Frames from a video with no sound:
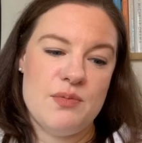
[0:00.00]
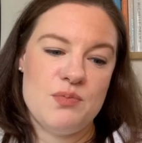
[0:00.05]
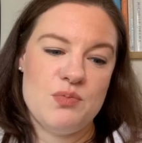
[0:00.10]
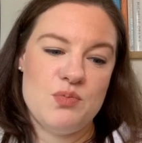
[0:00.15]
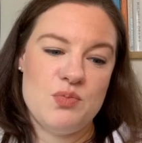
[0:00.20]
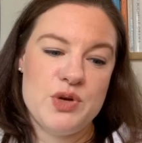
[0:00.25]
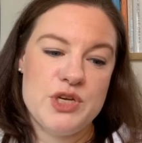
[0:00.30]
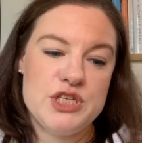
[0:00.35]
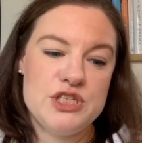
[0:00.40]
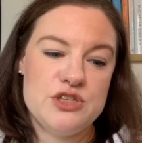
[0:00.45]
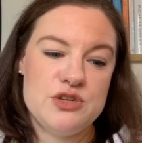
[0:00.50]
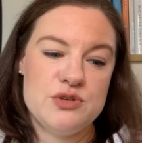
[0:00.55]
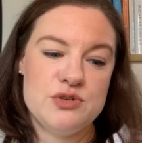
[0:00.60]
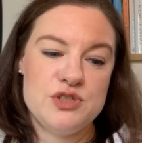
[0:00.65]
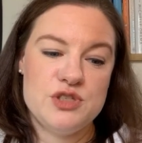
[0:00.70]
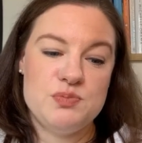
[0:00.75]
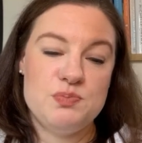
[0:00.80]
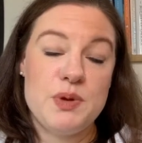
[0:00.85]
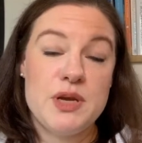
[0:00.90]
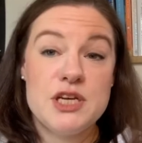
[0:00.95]
We do
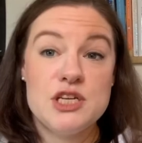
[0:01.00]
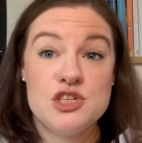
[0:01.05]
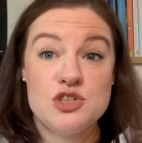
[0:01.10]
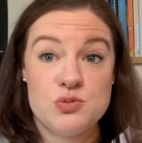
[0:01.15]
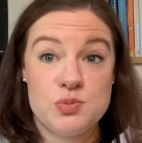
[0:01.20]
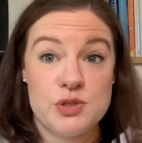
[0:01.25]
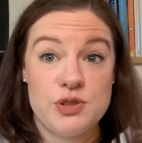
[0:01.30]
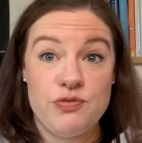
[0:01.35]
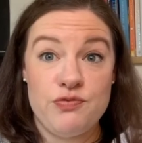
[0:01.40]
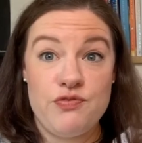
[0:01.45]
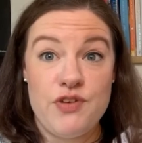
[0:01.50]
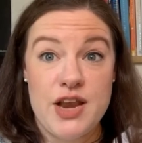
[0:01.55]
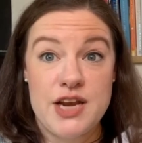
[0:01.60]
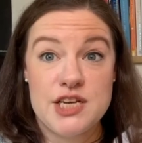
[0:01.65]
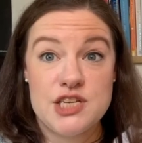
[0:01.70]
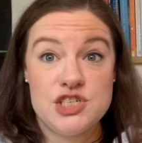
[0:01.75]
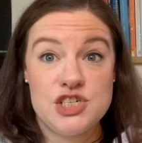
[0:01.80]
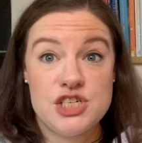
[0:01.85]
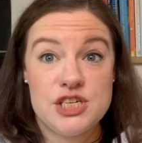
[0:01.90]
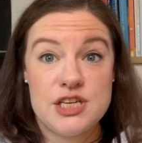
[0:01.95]
spinach with
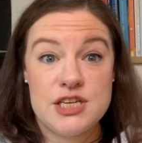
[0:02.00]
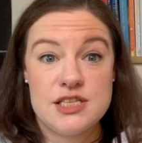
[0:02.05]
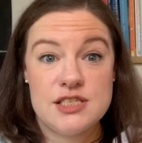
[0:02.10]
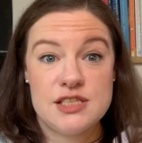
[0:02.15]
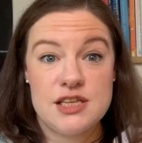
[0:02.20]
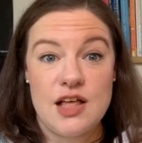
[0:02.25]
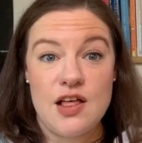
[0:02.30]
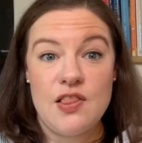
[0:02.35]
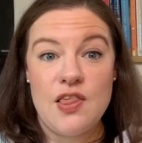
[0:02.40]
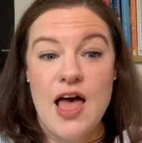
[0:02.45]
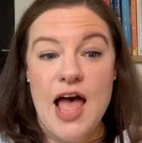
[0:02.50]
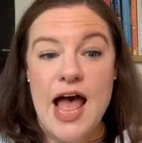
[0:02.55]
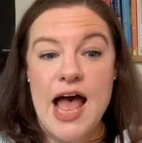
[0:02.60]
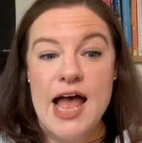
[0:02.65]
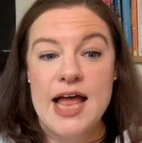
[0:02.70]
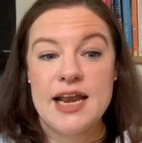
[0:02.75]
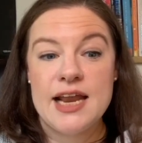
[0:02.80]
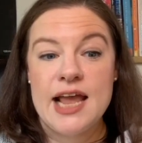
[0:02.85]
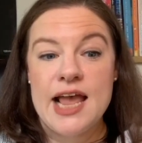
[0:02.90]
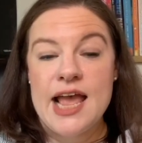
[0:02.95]
feta cheese a
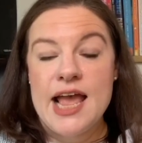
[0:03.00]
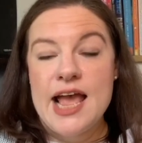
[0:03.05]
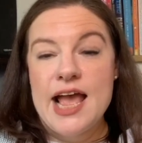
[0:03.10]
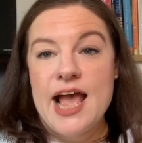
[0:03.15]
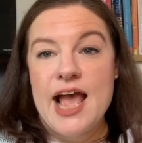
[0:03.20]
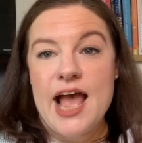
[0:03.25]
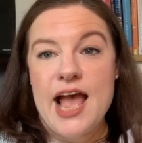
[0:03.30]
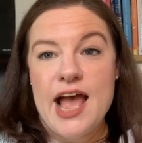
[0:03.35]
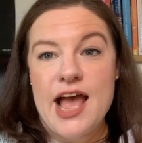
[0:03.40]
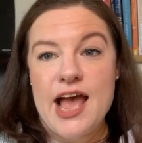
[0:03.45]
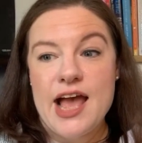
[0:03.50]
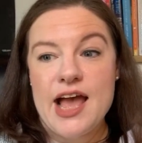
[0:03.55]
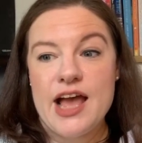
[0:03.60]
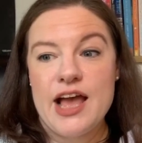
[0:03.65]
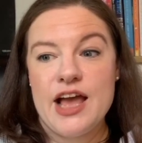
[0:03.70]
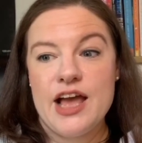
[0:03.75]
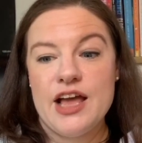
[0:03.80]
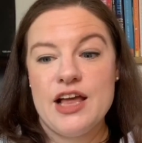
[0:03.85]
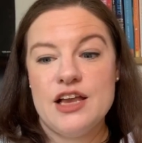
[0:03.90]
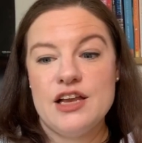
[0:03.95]
lot,
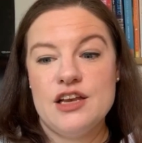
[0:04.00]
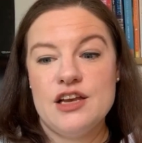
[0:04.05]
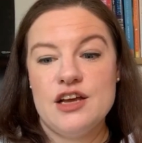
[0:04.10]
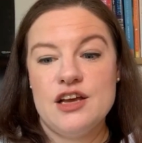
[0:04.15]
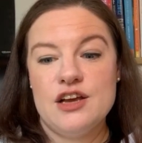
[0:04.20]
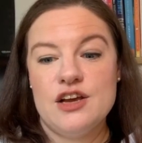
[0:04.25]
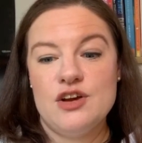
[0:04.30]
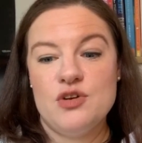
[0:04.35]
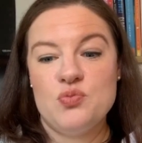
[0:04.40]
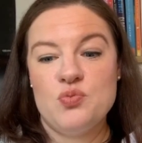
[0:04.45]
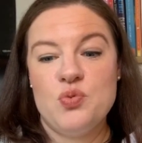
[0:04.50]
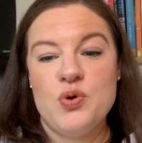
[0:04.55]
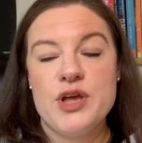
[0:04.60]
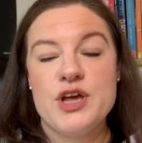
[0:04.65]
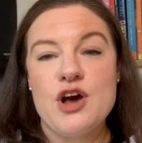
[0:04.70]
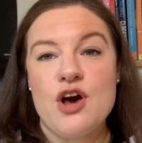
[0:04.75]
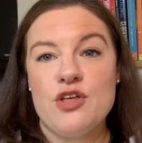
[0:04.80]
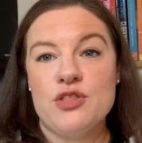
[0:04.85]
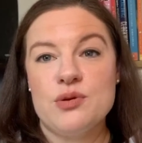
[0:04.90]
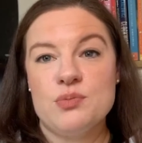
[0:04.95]
and we
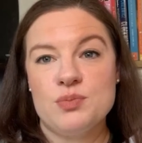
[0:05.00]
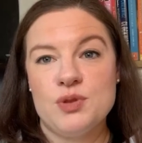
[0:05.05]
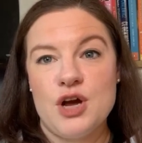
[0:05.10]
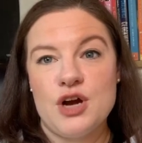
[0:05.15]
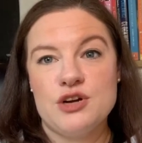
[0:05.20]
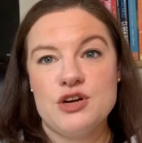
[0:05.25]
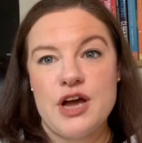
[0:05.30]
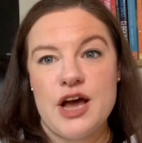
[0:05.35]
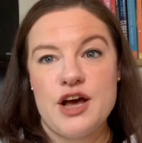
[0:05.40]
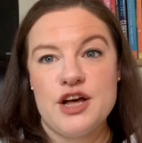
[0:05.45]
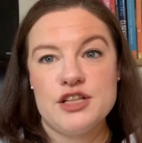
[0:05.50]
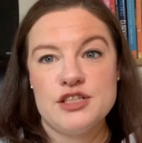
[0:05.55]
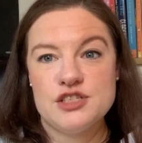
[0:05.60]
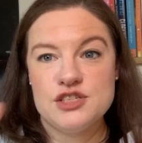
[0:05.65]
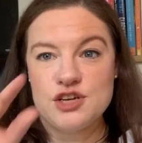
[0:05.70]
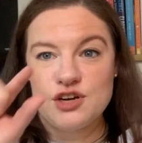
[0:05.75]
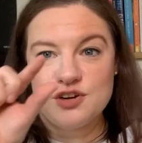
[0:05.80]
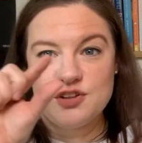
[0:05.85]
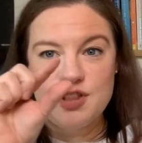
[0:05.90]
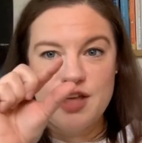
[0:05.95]
call them lardons,
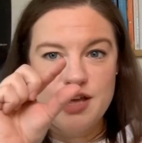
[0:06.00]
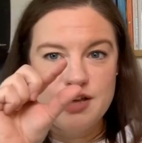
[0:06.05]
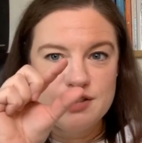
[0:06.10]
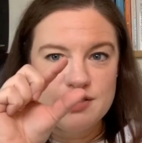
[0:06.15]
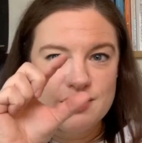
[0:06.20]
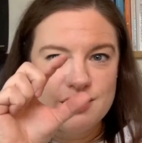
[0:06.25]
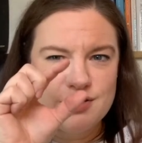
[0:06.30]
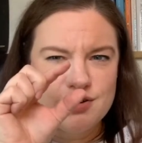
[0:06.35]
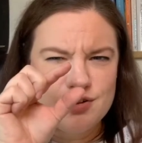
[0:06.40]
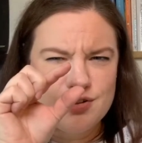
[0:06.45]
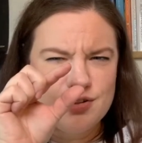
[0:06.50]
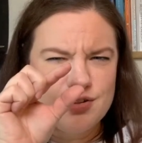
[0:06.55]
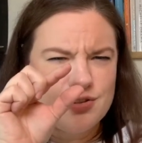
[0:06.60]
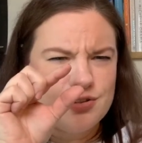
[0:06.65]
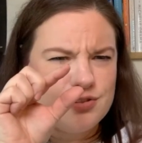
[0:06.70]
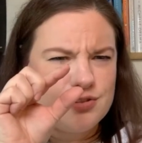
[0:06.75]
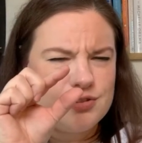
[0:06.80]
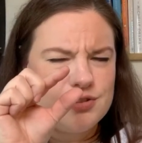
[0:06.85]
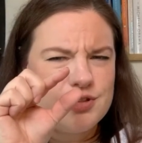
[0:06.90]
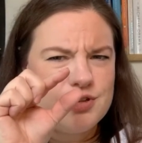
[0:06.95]
or like
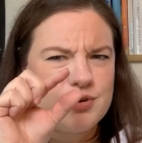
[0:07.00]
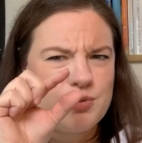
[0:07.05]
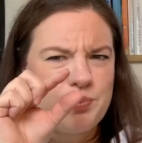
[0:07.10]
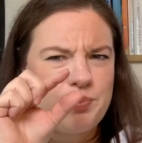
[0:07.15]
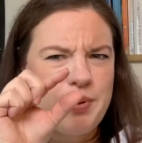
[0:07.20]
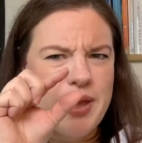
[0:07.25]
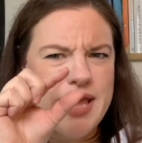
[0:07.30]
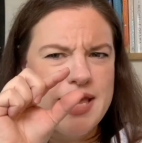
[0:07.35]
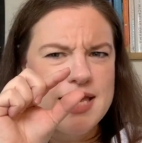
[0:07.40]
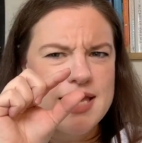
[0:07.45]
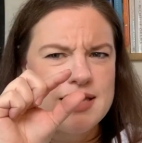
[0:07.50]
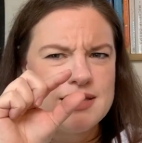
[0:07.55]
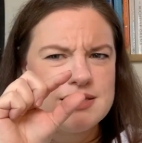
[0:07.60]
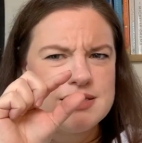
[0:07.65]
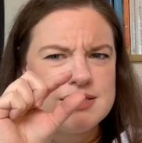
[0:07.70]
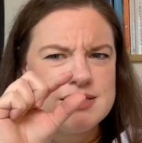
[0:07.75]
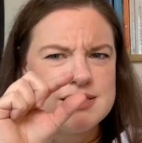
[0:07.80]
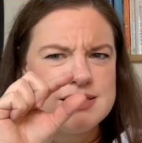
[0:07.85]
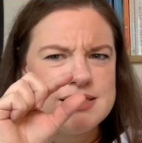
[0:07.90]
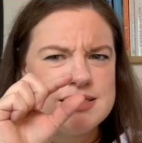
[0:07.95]
little
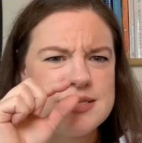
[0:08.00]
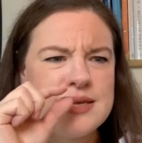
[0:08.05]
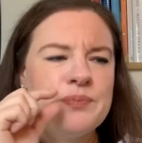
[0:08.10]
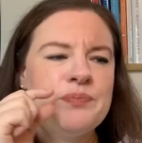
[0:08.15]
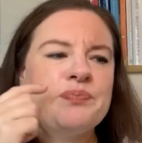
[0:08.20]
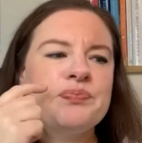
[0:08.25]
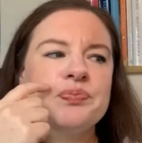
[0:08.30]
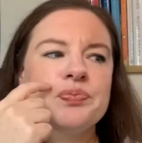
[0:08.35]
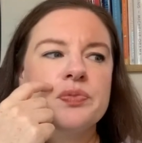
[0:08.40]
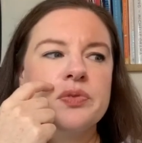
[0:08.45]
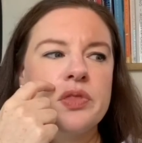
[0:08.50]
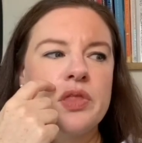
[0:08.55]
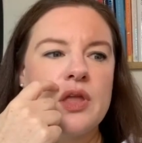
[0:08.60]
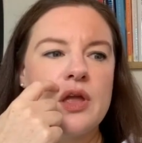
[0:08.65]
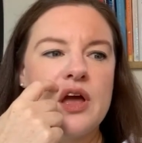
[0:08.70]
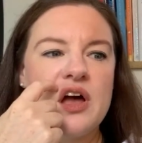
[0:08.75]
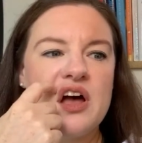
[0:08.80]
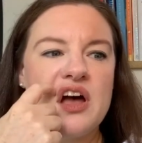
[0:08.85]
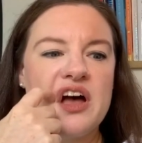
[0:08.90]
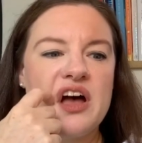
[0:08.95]
bacons.
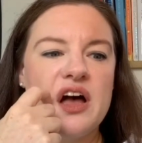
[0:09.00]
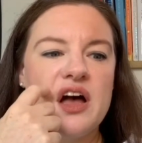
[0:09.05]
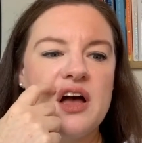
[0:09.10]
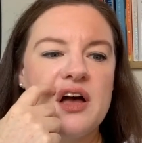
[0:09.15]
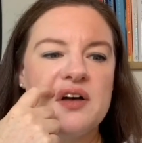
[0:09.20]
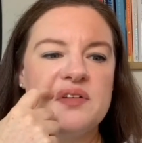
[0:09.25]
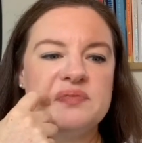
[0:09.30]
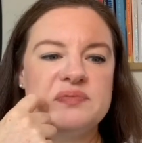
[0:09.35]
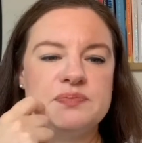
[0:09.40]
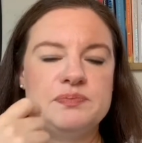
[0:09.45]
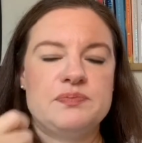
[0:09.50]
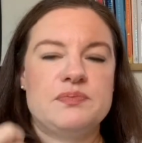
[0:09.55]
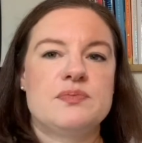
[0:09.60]
But